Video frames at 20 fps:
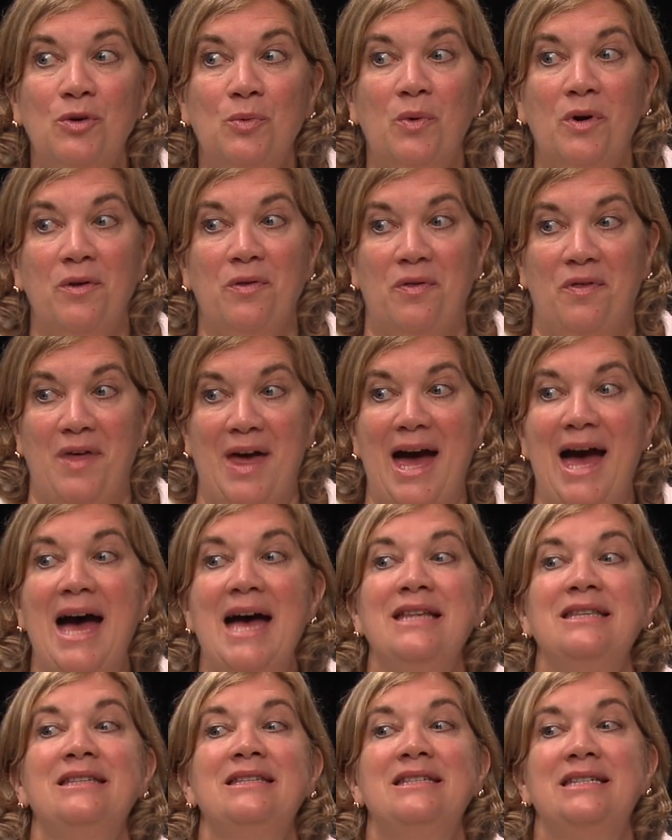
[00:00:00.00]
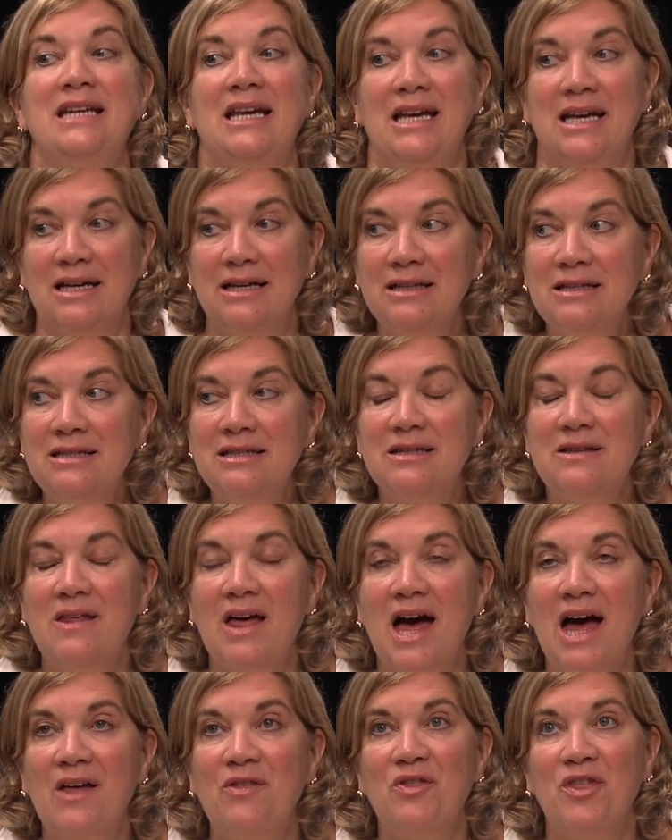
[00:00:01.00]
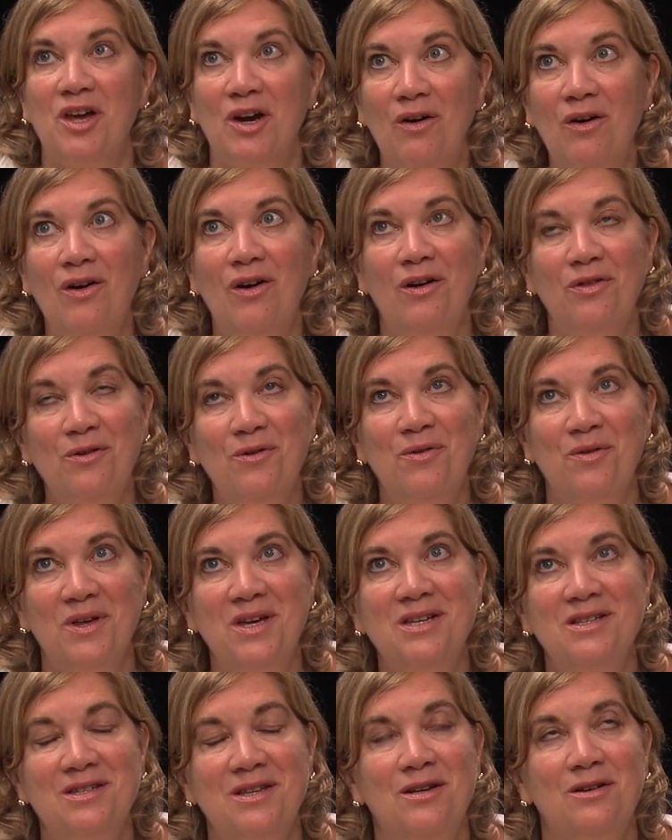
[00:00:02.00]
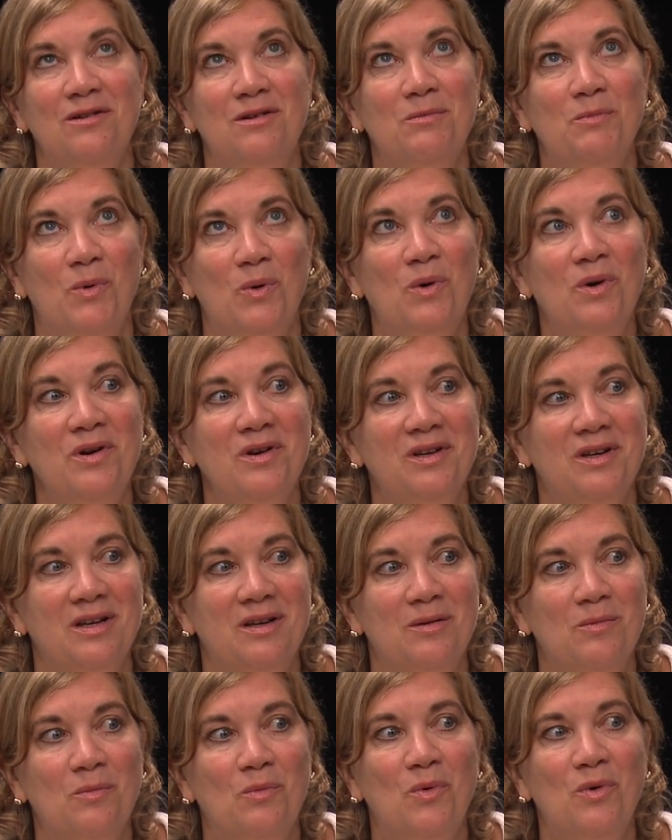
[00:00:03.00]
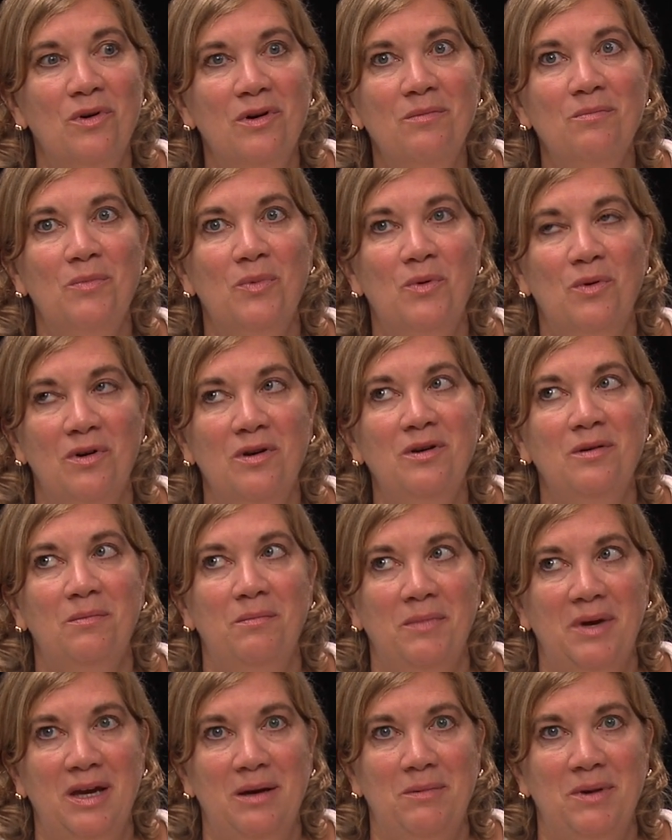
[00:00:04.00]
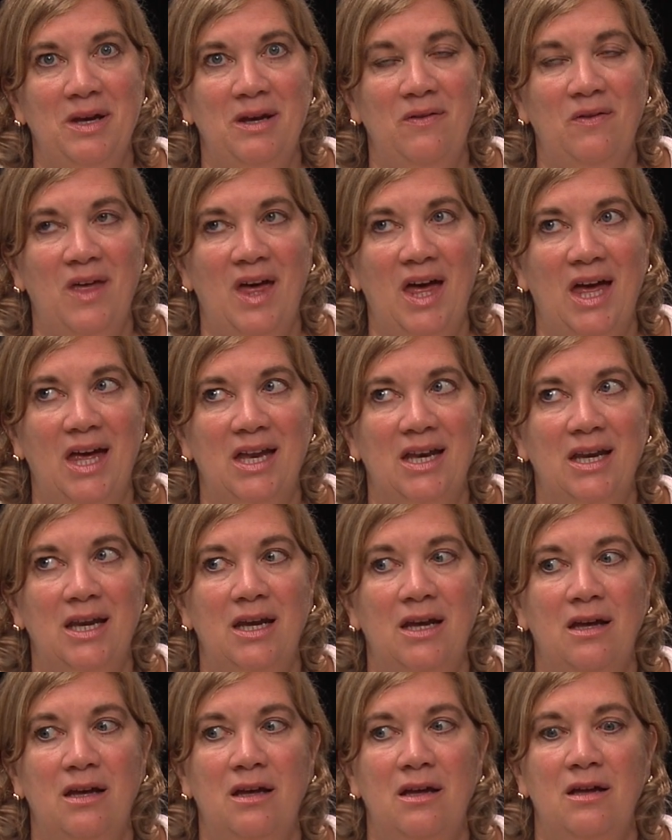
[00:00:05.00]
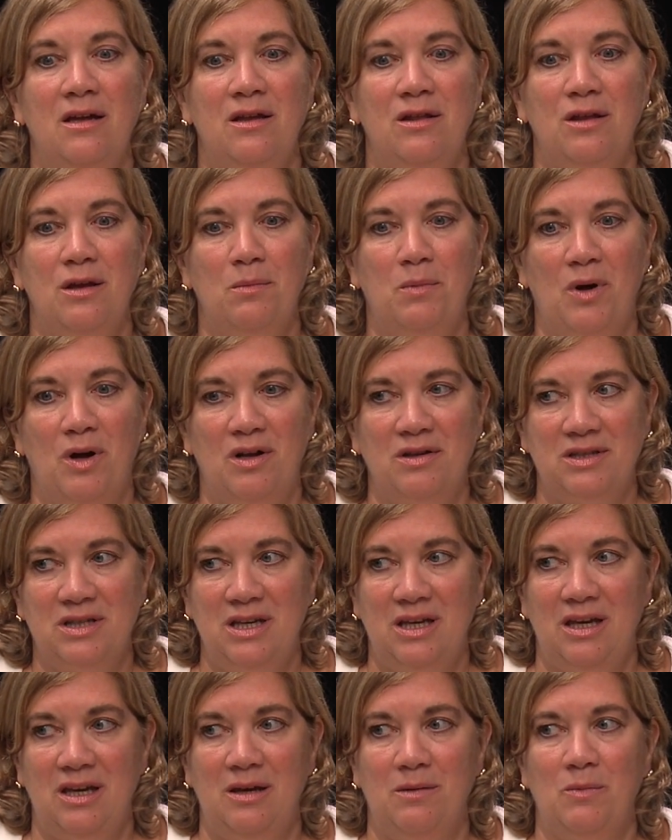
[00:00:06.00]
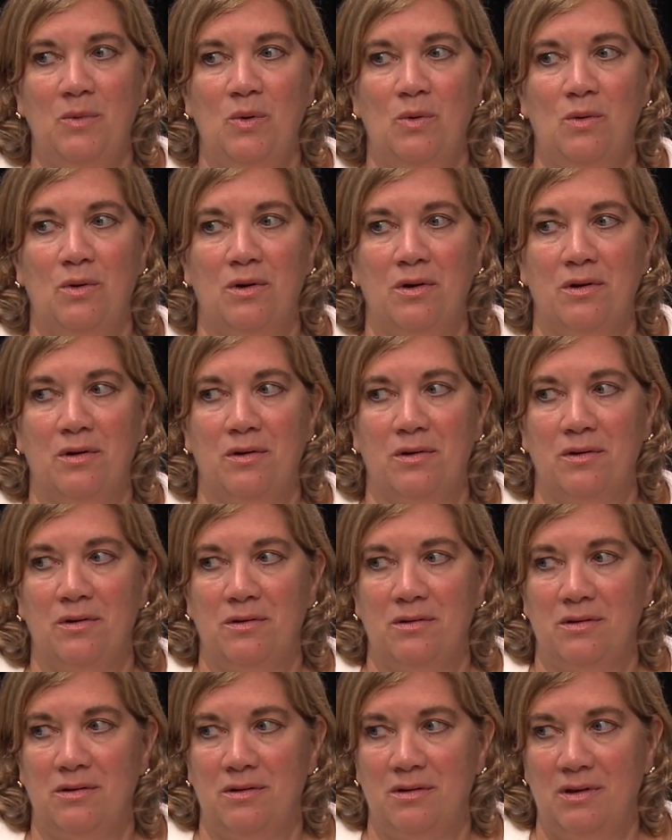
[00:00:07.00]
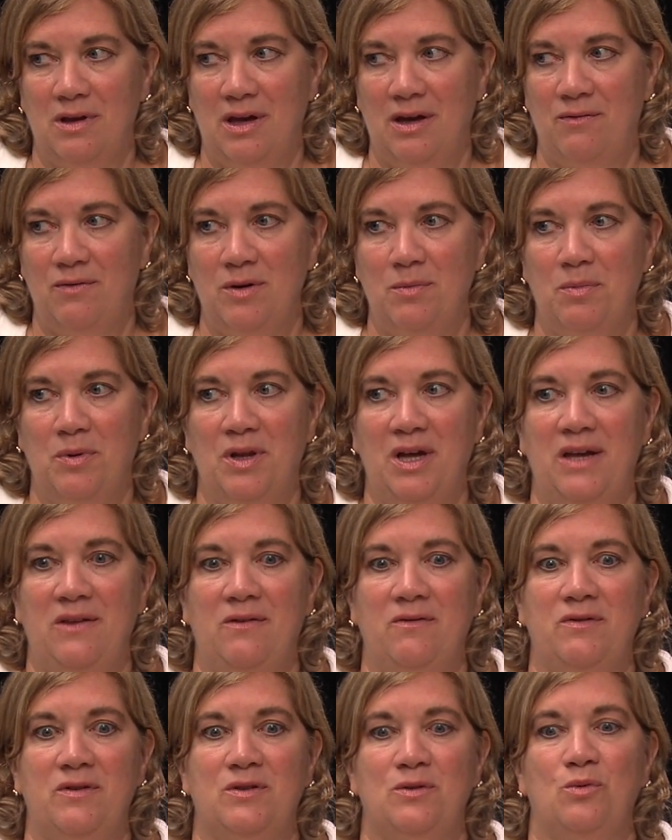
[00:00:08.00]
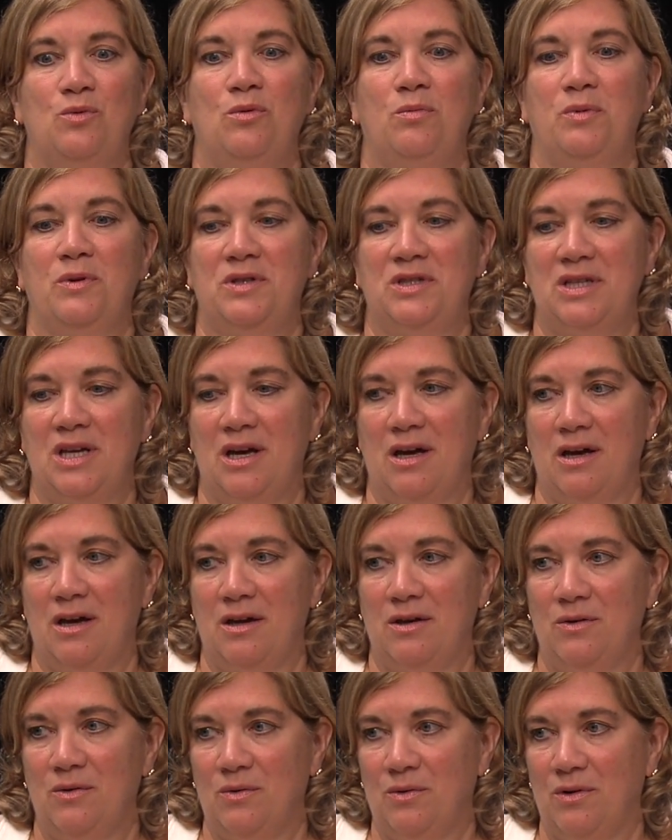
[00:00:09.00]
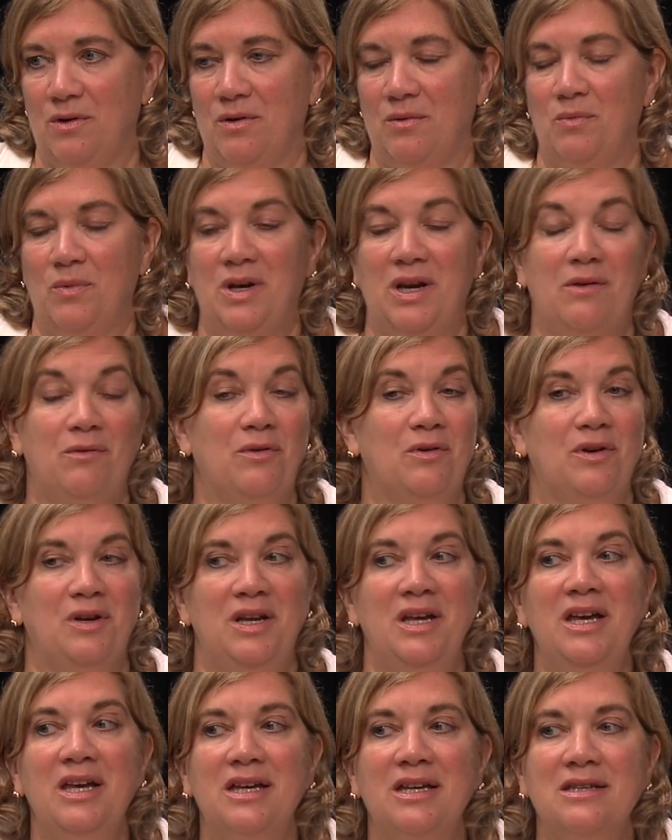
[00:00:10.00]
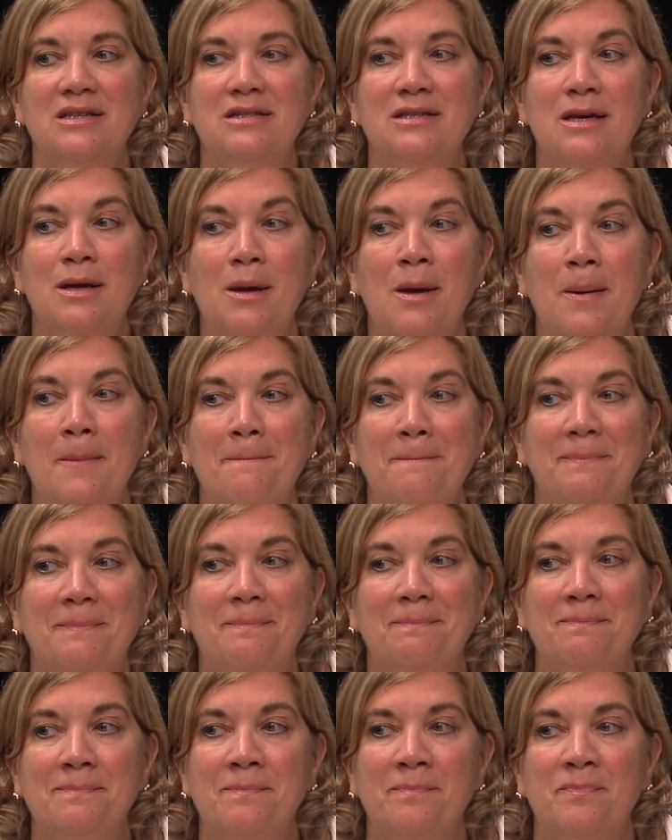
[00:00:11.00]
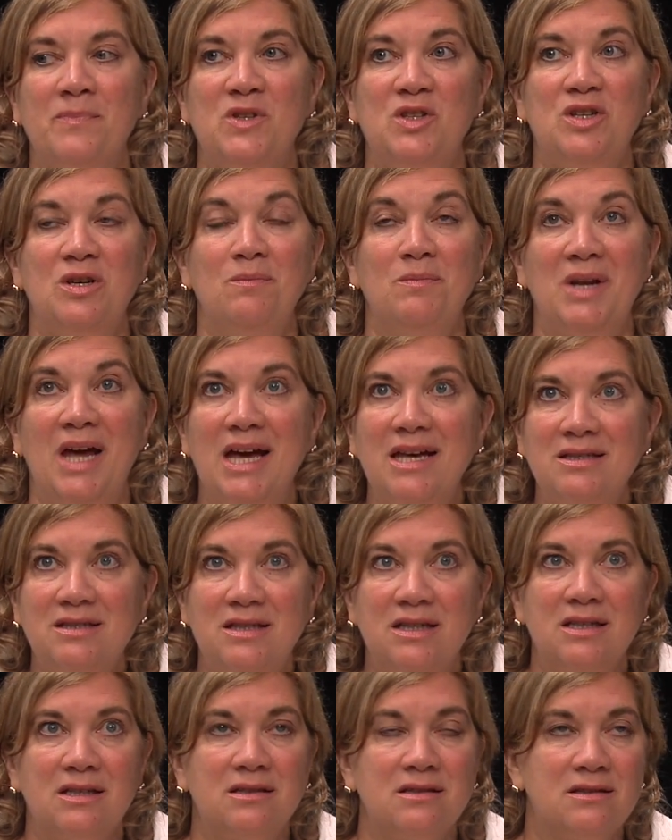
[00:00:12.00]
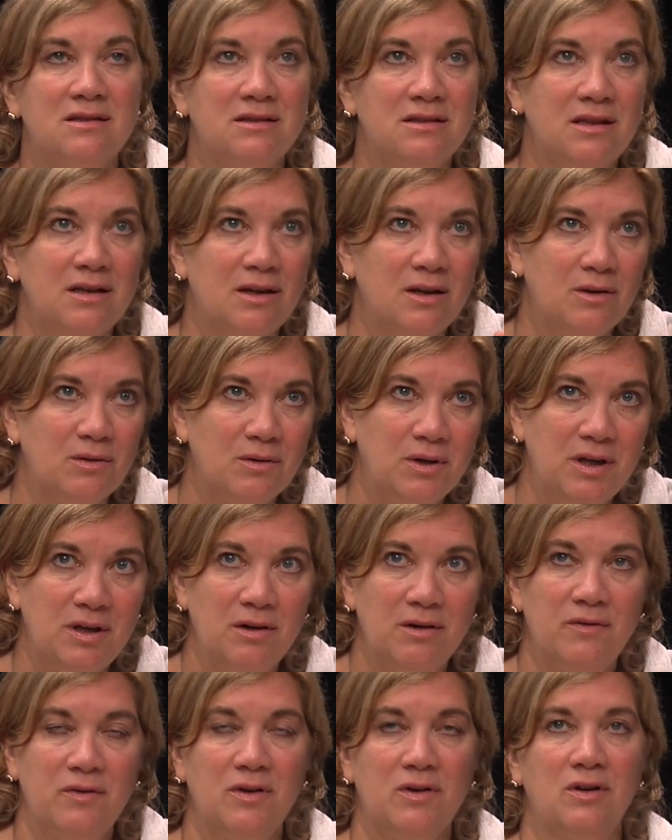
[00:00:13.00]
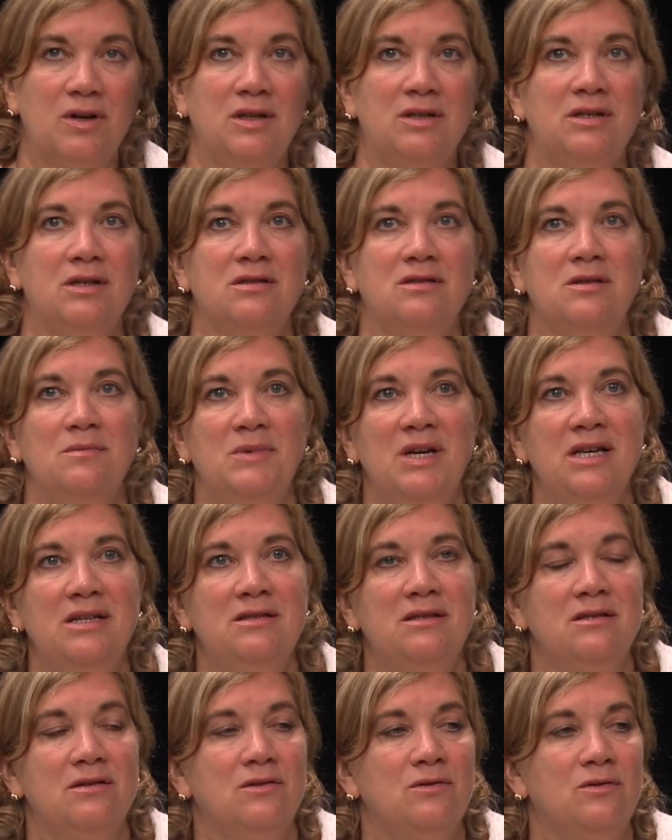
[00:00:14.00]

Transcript: where that stance, that there are other things that are important, more important maybe than the ball team or every play that the school puts on or whatever it is. Gymnastics, here if your kid does gymnastics, they're